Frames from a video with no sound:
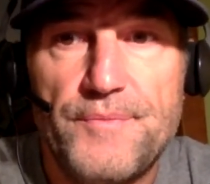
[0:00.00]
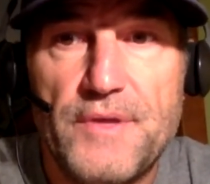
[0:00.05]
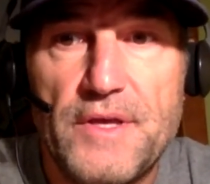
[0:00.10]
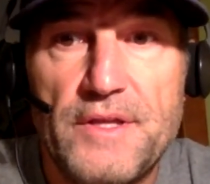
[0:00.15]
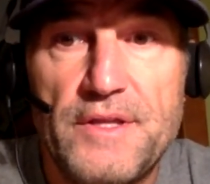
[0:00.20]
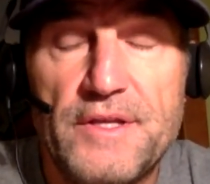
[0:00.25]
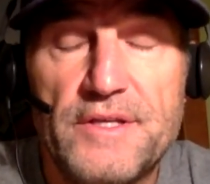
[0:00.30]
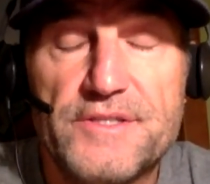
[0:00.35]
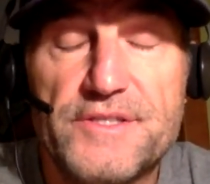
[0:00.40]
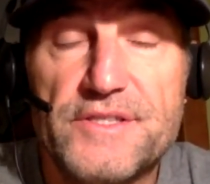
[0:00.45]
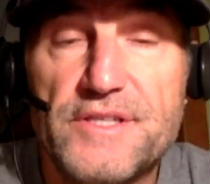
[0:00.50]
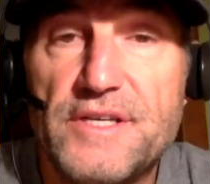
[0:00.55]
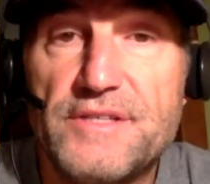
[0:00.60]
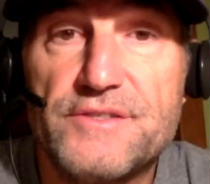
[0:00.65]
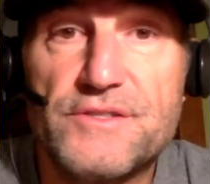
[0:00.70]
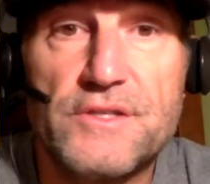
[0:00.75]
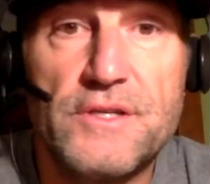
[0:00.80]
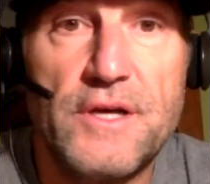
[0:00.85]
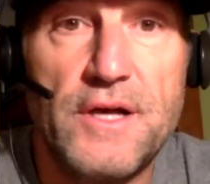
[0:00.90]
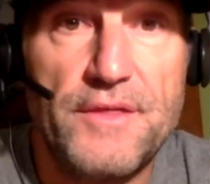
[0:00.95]
And this
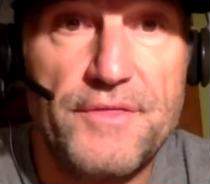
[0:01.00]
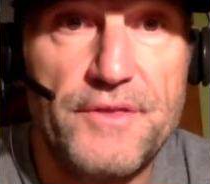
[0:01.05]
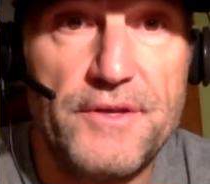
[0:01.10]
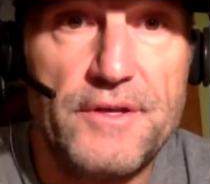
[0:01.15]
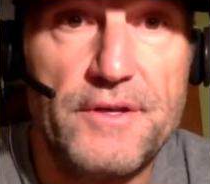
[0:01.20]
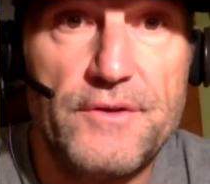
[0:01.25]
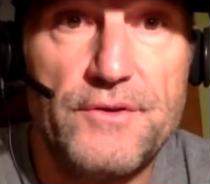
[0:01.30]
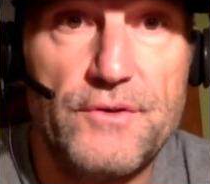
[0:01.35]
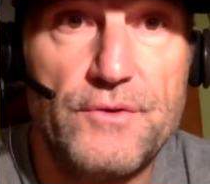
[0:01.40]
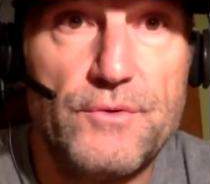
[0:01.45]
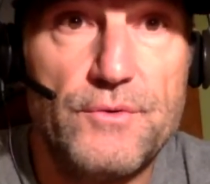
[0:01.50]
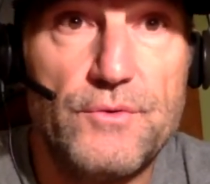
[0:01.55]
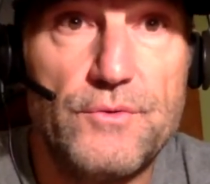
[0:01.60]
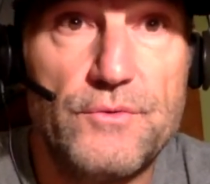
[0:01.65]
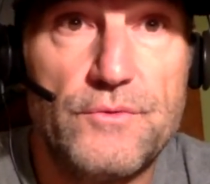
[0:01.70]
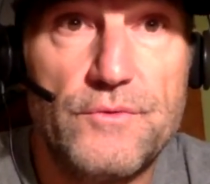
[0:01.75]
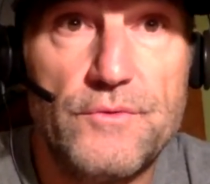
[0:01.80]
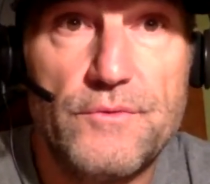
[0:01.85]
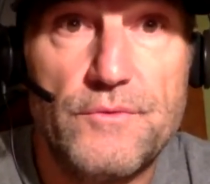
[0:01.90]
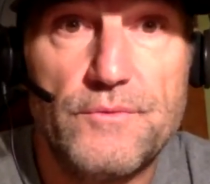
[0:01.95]
has nothing to
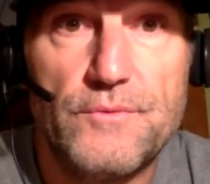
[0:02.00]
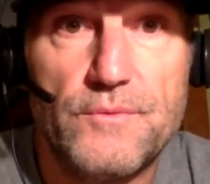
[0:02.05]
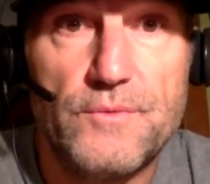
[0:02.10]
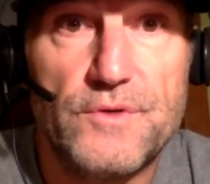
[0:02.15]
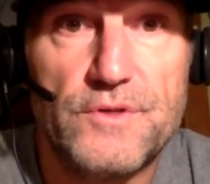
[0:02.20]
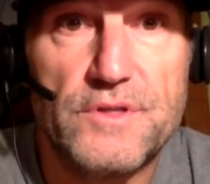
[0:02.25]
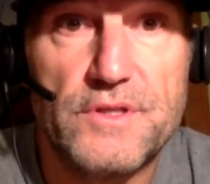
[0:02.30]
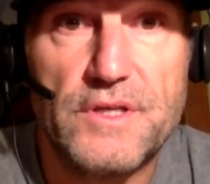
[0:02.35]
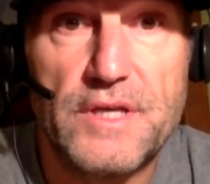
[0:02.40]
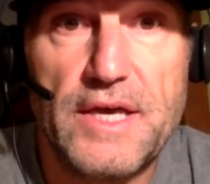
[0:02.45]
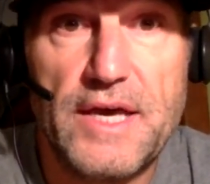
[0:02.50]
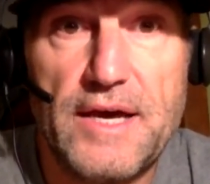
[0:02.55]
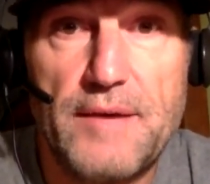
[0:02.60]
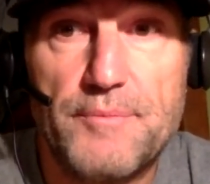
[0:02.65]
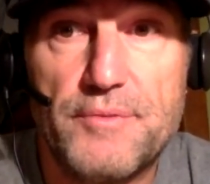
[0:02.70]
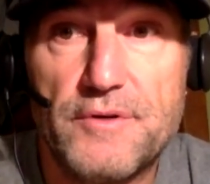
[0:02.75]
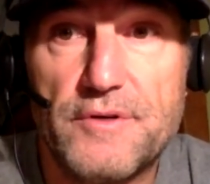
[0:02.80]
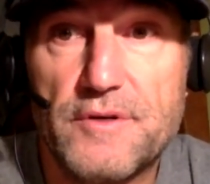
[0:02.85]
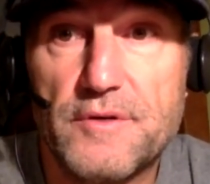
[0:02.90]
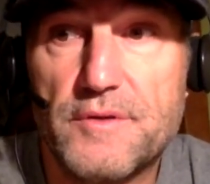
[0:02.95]
do with the
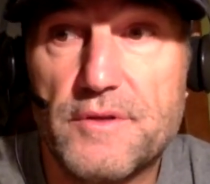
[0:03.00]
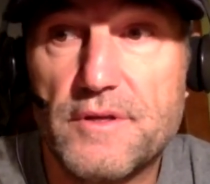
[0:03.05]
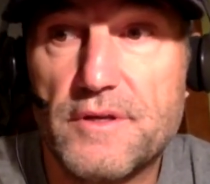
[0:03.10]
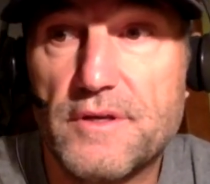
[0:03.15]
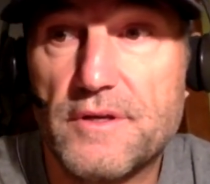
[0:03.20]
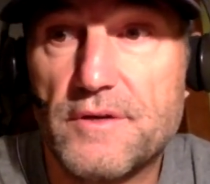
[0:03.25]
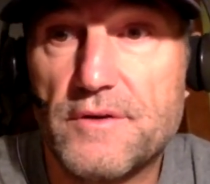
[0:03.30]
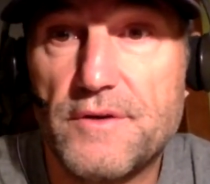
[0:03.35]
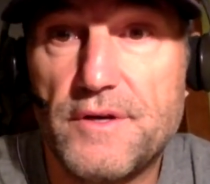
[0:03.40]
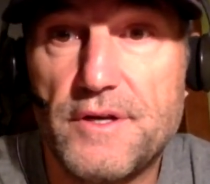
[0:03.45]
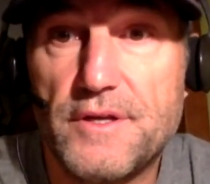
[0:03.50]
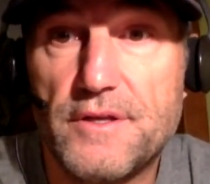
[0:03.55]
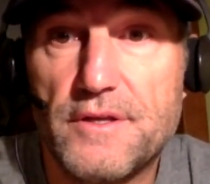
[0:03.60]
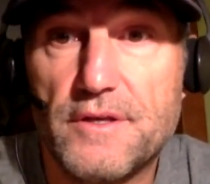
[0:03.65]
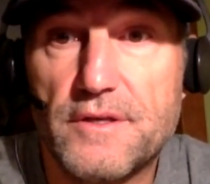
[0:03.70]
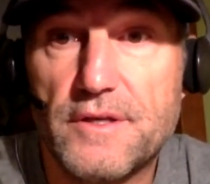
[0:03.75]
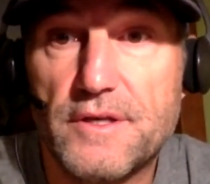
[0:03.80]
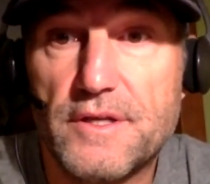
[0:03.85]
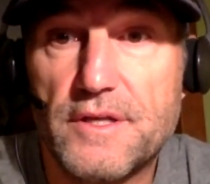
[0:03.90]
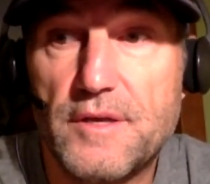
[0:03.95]
Kaepernick thing or
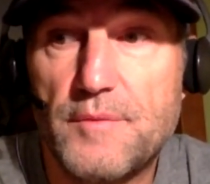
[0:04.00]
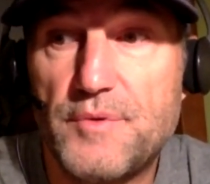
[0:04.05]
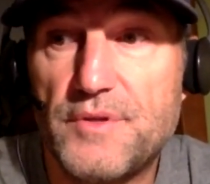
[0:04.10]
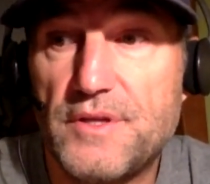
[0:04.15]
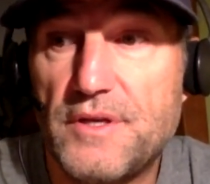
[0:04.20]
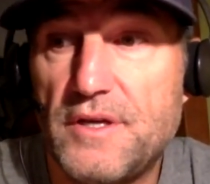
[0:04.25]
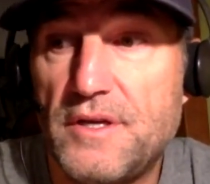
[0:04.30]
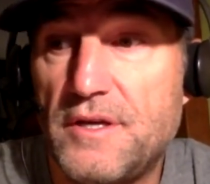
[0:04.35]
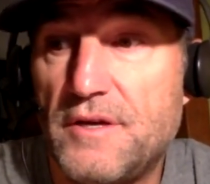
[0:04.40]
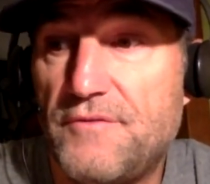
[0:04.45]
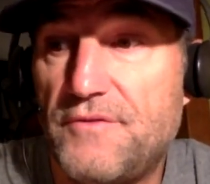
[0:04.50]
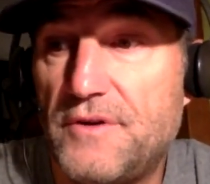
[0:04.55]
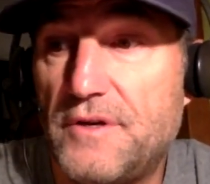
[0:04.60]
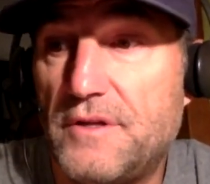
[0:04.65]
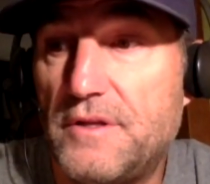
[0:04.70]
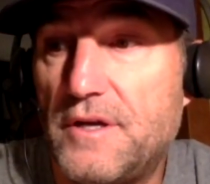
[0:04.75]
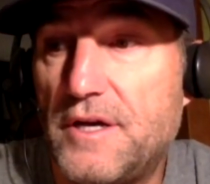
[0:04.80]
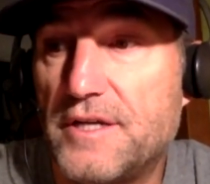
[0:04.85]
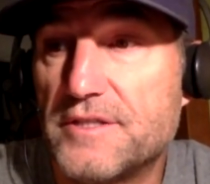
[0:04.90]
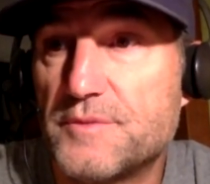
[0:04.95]
anything like that, but the
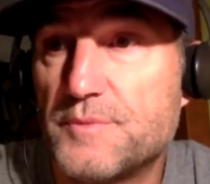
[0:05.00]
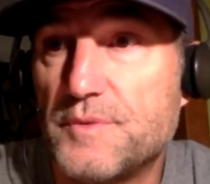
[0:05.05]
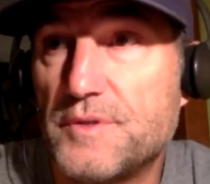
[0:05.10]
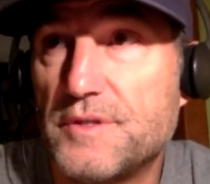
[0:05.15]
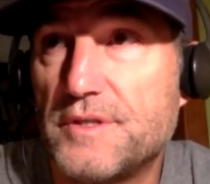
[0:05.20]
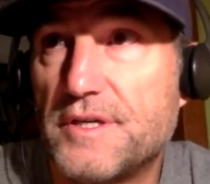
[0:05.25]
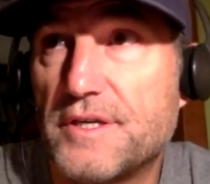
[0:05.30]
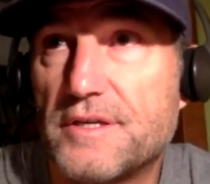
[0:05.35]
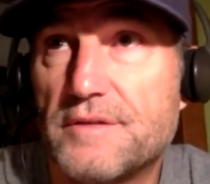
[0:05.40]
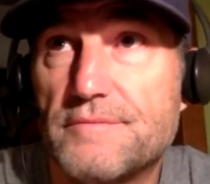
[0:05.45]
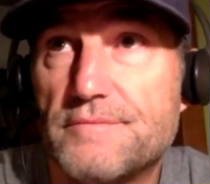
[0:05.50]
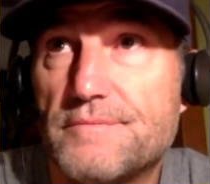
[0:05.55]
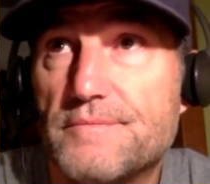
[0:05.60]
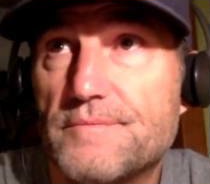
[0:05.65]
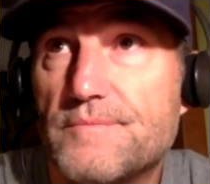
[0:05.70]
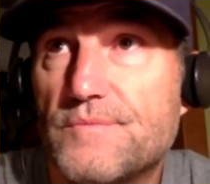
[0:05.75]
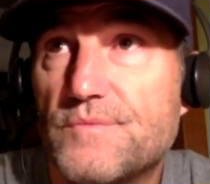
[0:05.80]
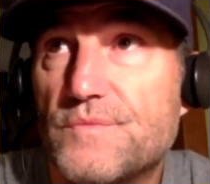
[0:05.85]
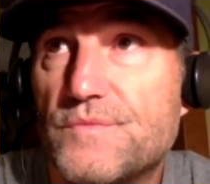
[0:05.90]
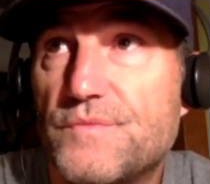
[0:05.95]
NFL lost me like
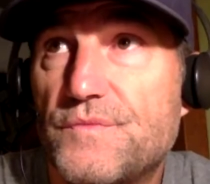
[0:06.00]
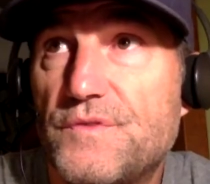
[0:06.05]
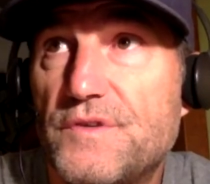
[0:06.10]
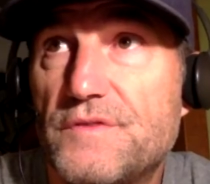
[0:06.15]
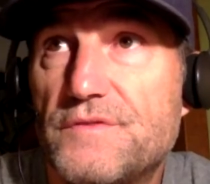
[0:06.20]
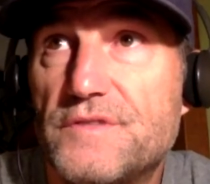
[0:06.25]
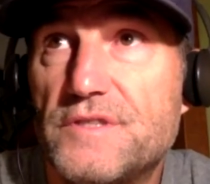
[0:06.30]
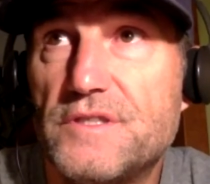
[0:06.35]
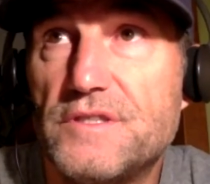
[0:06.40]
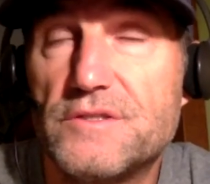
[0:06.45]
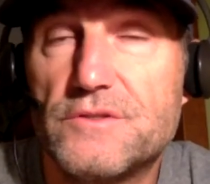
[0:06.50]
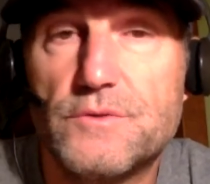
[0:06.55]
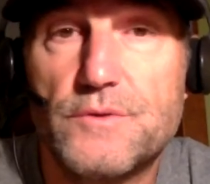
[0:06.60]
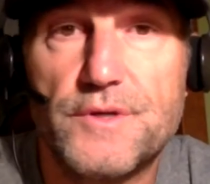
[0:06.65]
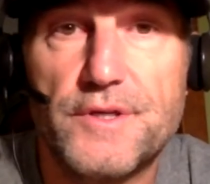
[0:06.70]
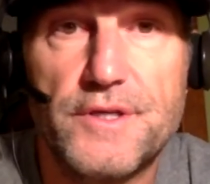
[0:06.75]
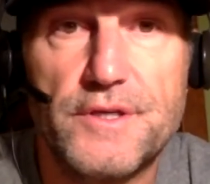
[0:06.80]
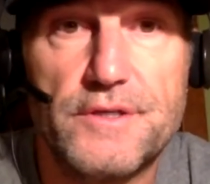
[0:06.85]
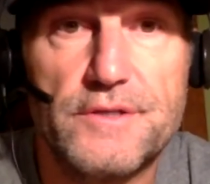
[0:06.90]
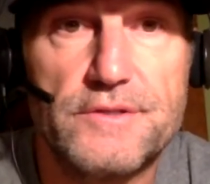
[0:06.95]
15,
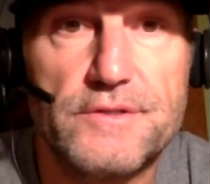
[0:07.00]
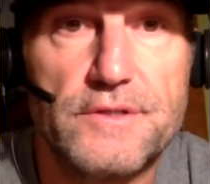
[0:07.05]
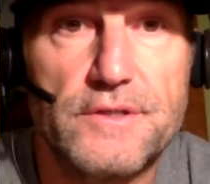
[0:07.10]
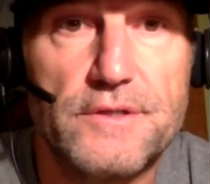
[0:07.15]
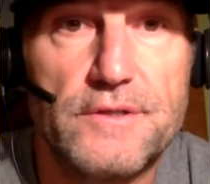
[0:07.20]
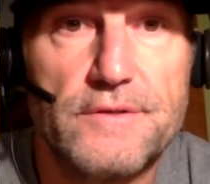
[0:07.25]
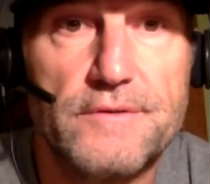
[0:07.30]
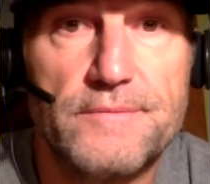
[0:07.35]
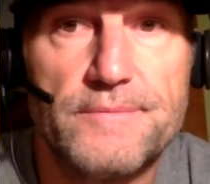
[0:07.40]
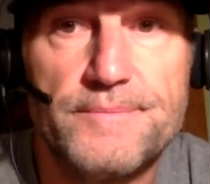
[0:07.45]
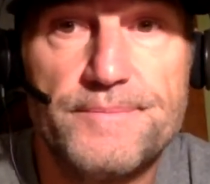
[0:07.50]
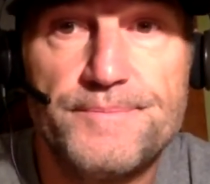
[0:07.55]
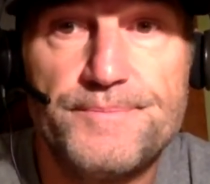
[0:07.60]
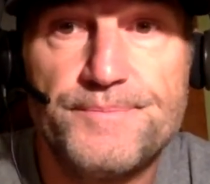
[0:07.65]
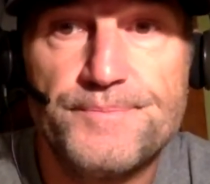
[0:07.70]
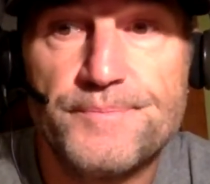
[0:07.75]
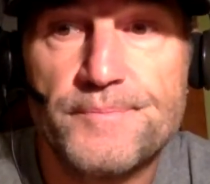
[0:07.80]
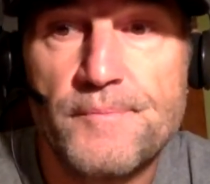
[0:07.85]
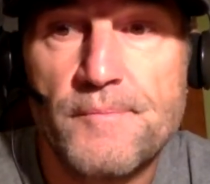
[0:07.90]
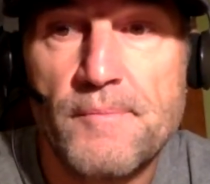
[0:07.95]
20 years ago.
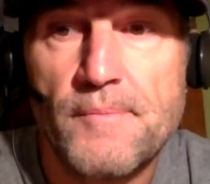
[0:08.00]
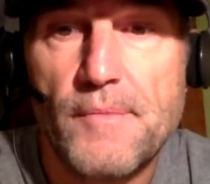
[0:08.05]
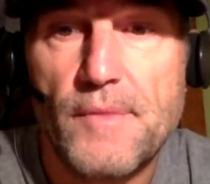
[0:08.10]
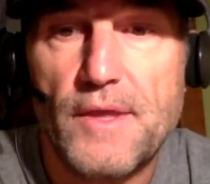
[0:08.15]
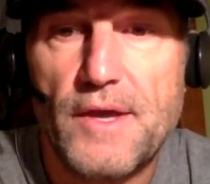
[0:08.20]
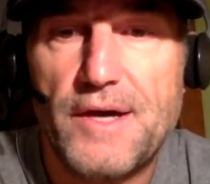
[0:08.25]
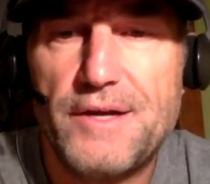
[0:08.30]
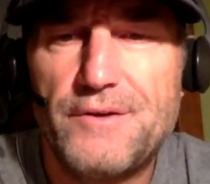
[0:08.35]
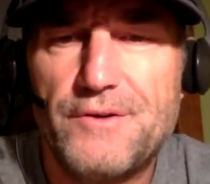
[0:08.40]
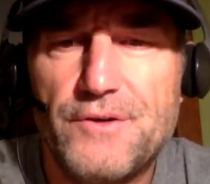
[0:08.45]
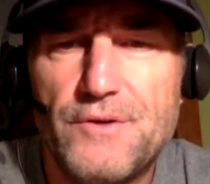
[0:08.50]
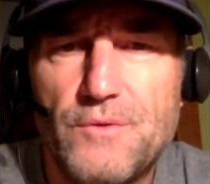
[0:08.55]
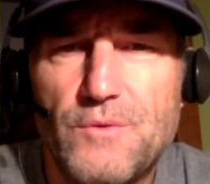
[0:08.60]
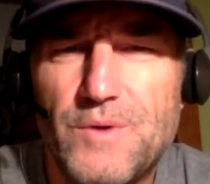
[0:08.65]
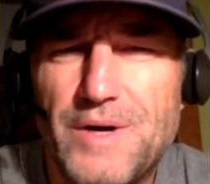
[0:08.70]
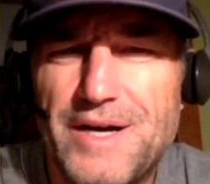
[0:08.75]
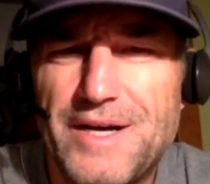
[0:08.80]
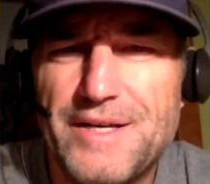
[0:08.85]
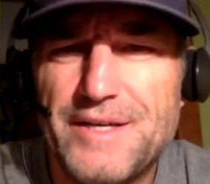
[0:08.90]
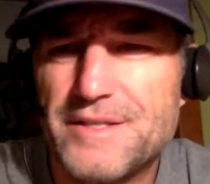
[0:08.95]
I don't know
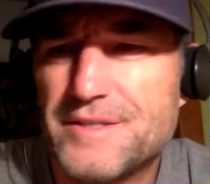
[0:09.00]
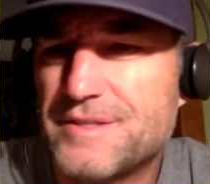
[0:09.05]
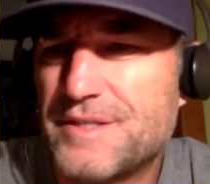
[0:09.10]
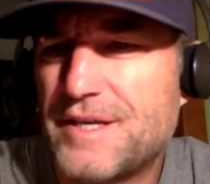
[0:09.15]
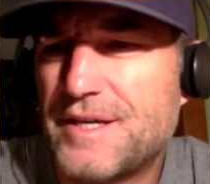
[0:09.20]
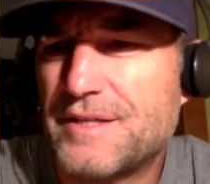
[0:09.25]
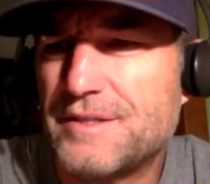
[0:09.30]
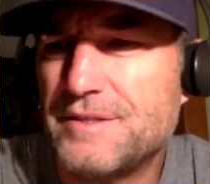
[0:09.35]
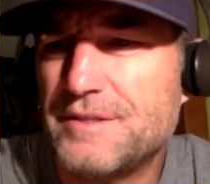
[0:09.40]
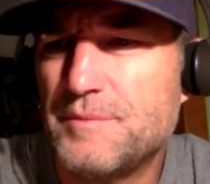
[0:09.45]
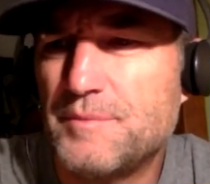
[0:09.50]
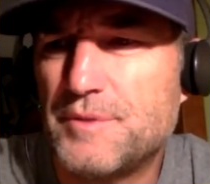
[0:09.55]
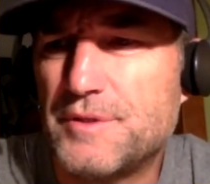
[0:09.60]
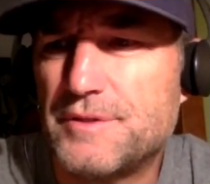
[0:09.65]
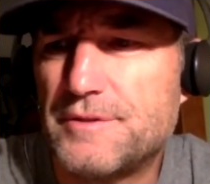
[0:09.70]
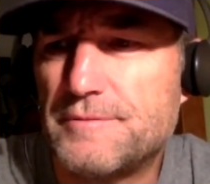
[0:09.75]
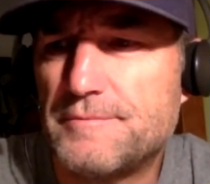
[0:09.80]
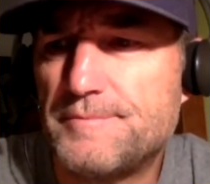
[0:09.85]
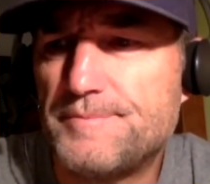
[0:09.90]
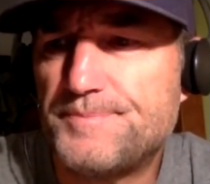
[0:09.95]
why exactly,
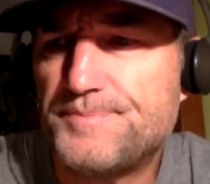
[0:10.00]
but